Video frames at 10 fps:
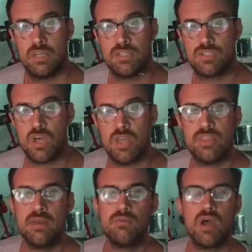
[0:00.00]

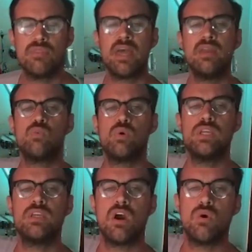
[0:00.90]
And then
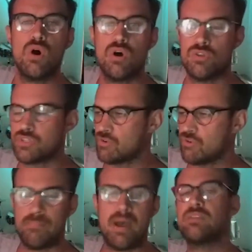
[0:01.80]
we go on to
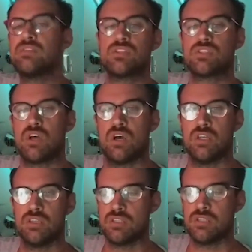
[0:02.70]

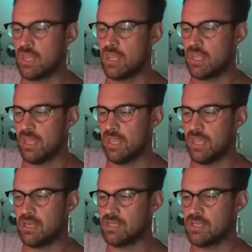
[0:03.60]
romanticize
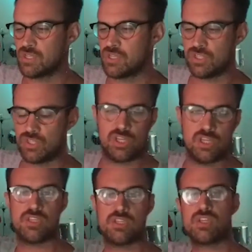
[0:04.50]
it as
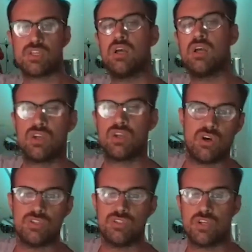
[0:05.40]
she's this
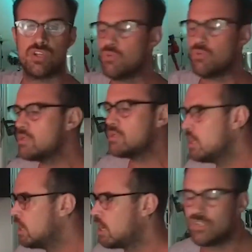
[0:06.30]
icon, and
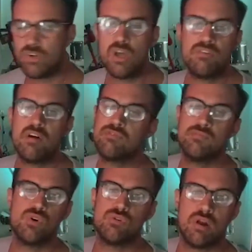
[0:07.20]
well, I'd rather
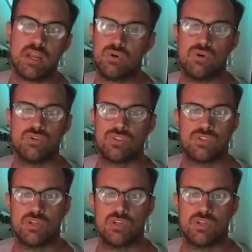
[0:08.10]
have more records